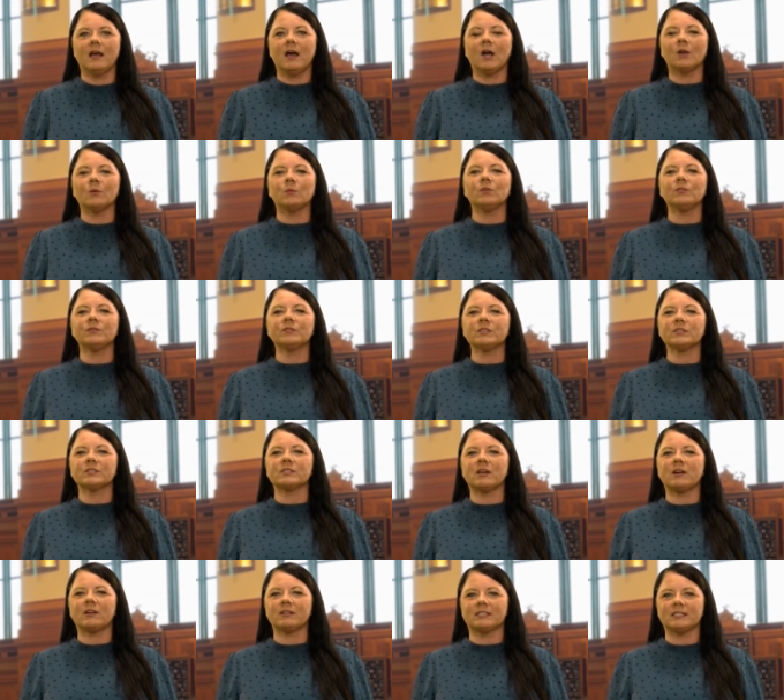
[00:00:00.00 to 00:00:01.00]
I want to
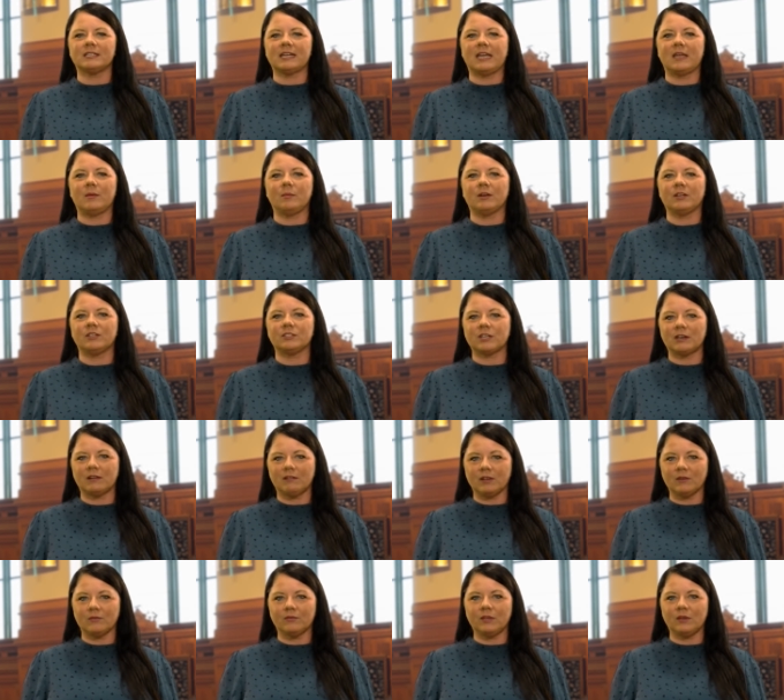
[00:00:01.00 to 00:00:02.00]
start today by
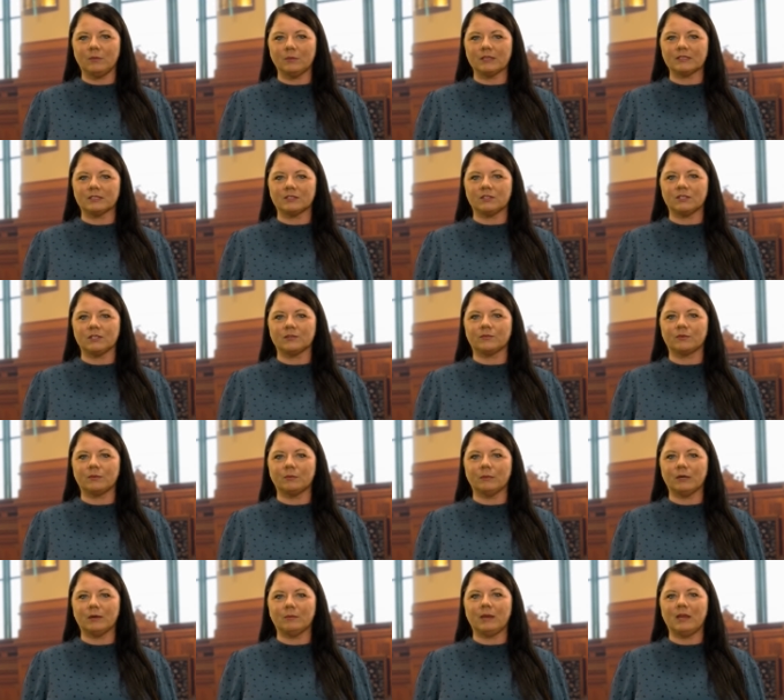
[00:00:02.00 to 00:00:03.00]
sharing a few messages from
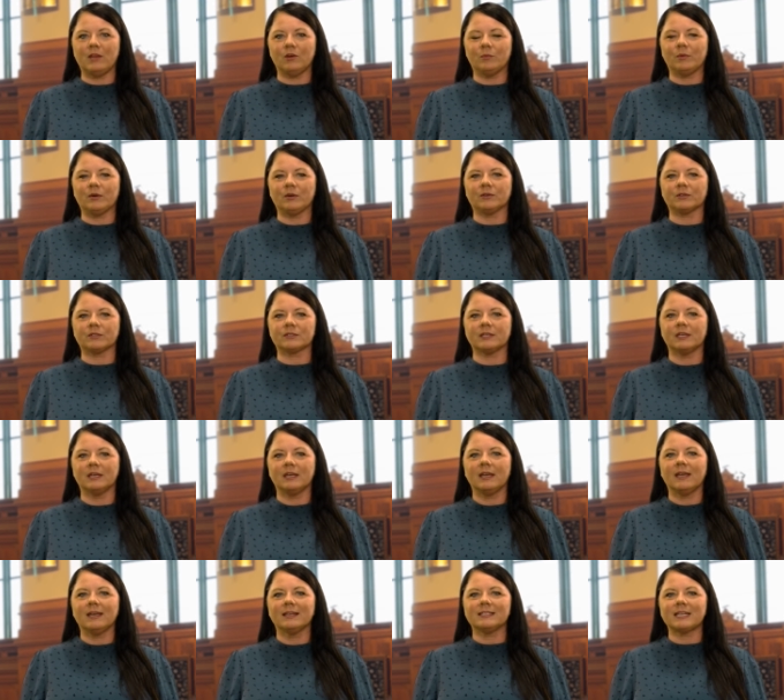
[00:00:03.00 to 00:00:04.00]
my mailbox.
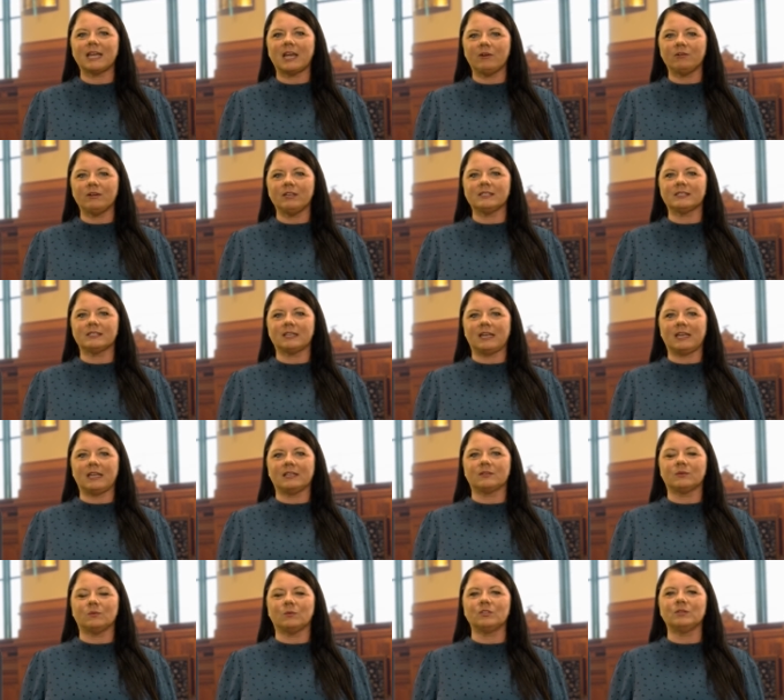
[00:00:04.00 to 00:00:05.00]
Taryn
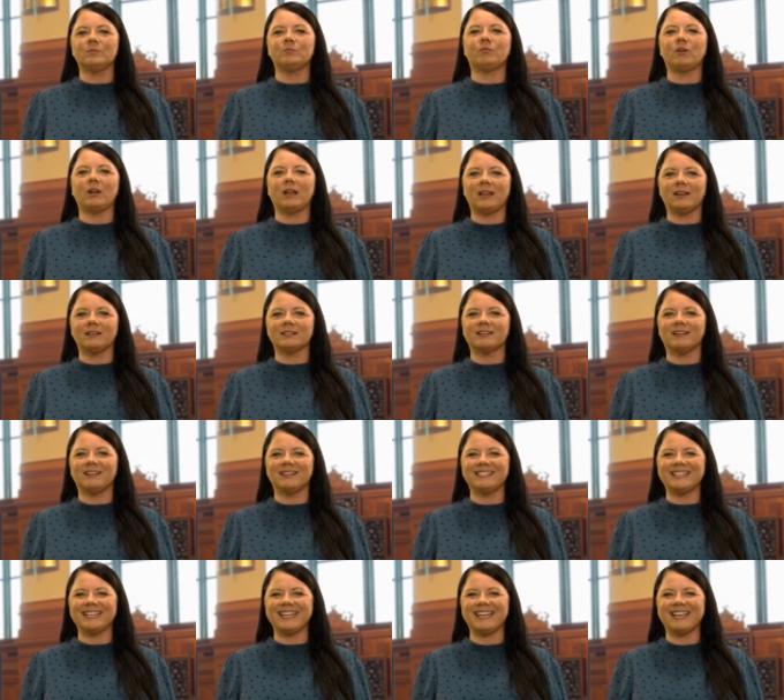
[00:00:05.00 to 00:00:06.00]
says, What a brilliant
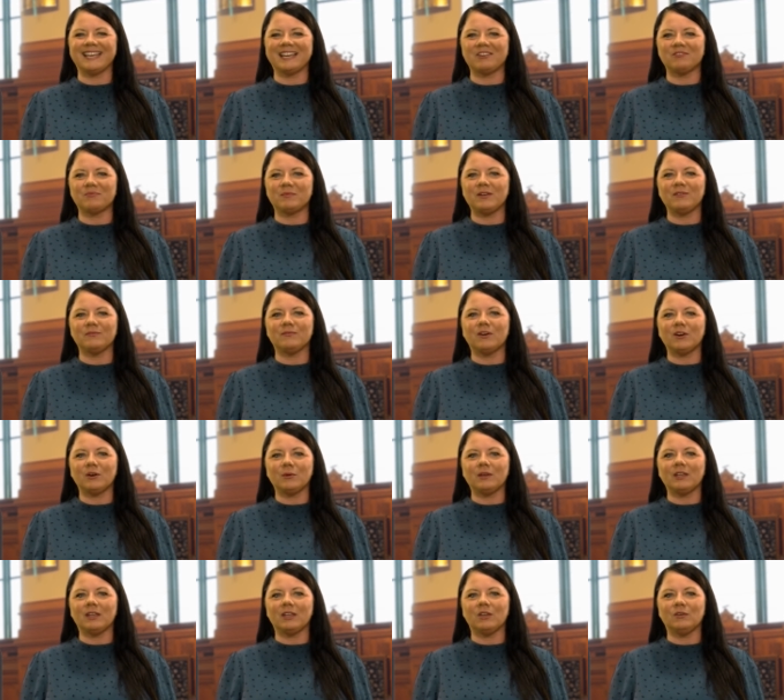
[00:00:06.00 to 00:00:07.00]
idea. Have been
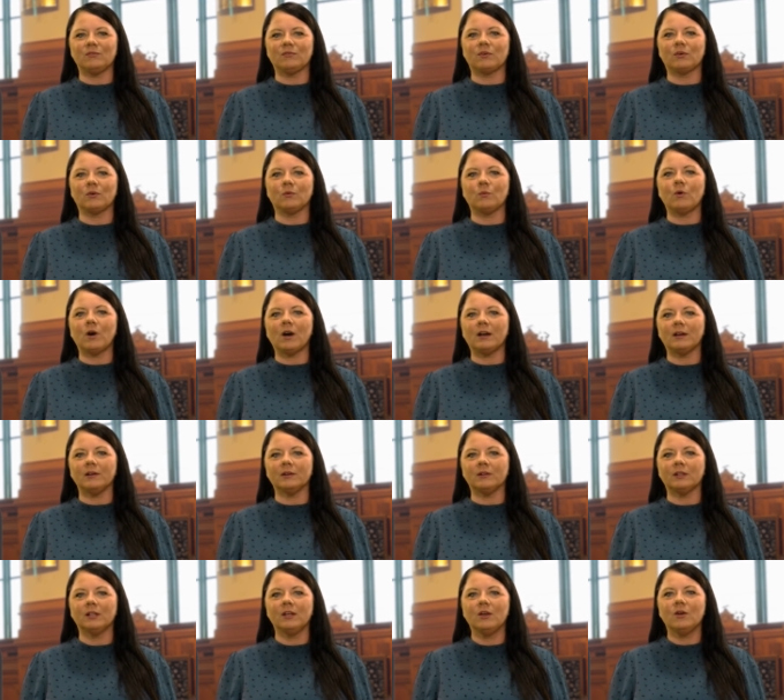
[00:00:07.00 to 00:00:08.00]
following you for a
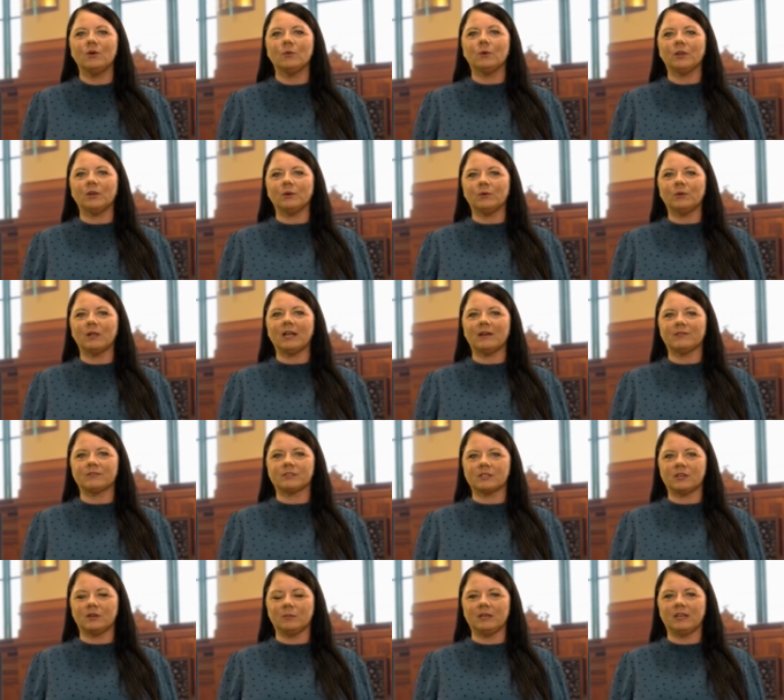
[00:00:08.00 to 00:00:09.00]
while. We all have
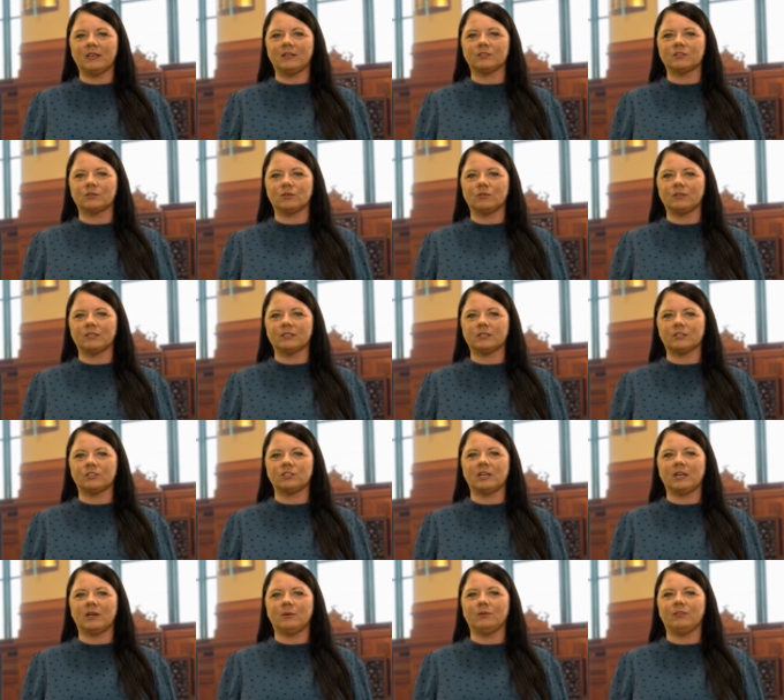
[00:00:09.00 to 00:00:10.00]
so many stories to
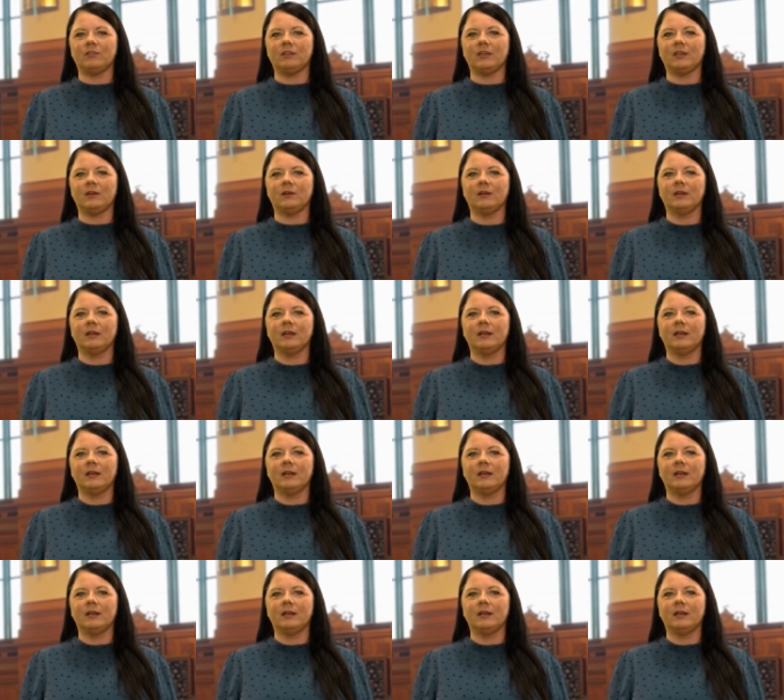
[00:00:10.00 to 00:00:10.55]
share with you.